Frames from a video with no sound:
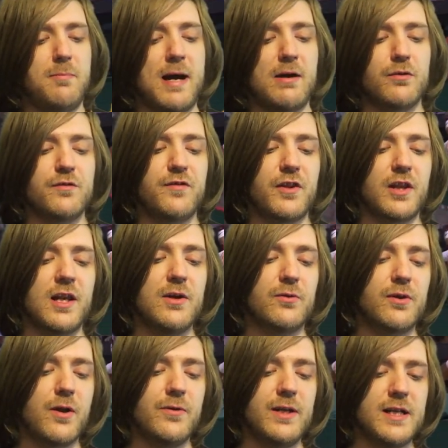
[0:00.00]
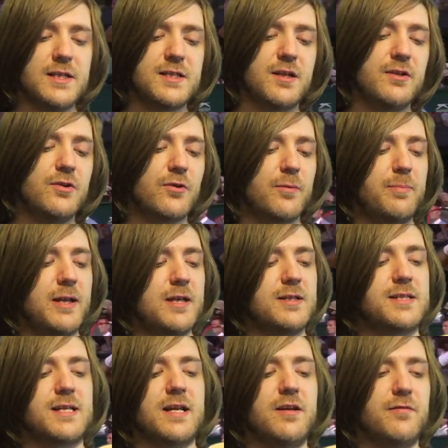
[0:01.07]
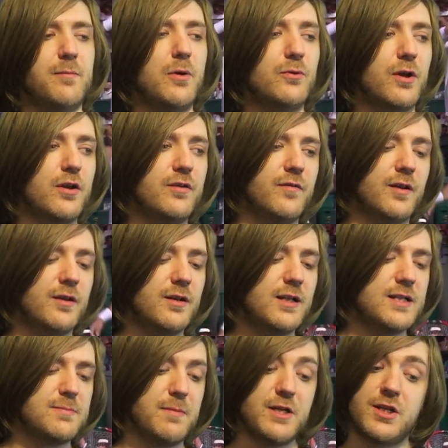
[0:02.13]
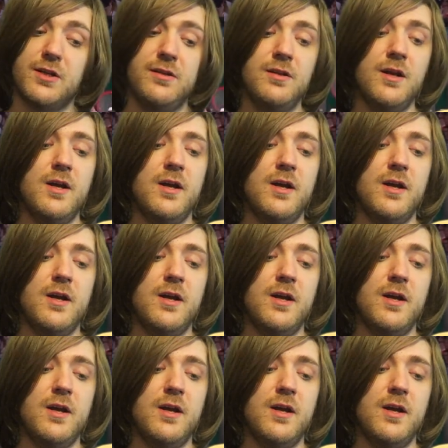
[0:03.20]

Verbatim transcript: bound for the little known Eastern European state of Moldova. His mission?